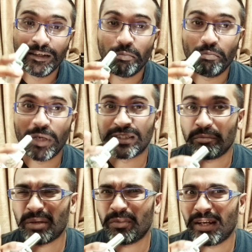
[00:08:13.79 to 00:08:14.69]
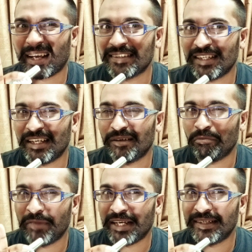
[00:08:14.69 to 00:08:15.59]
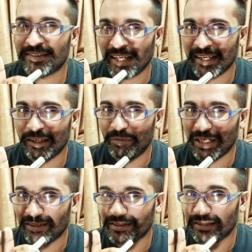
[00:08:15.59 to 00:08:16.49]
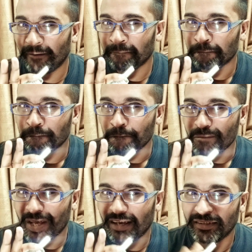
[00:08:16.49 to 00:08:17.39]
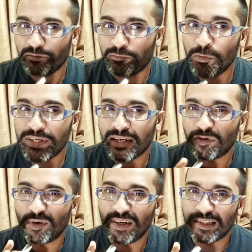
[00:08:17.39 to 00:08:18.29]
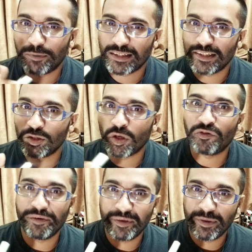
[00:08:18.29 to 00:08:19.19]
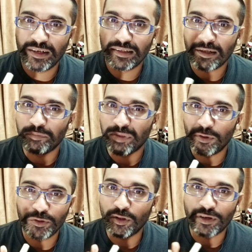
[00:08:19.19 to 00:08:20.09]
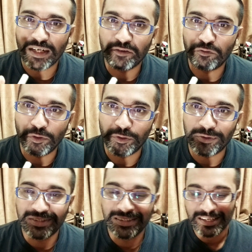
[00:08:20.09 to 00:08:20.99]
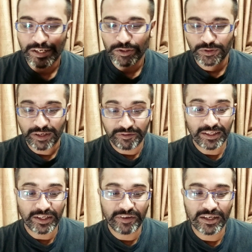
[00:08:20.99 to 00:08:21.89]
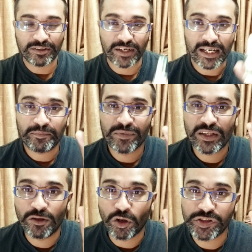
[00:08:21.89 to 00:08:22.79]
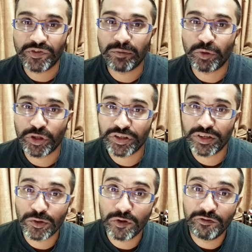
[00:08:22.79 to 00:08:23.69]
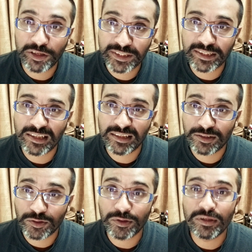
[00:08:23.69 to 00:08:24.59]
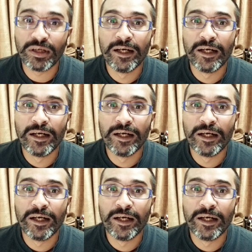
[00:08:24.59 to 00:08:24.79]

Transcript: But some people I can see may dislike it because uh, the fruity and floral aspect is not for everybody. Some people do not like florals. So definitely give it a try. Longevity and projection is good. Versatility is good.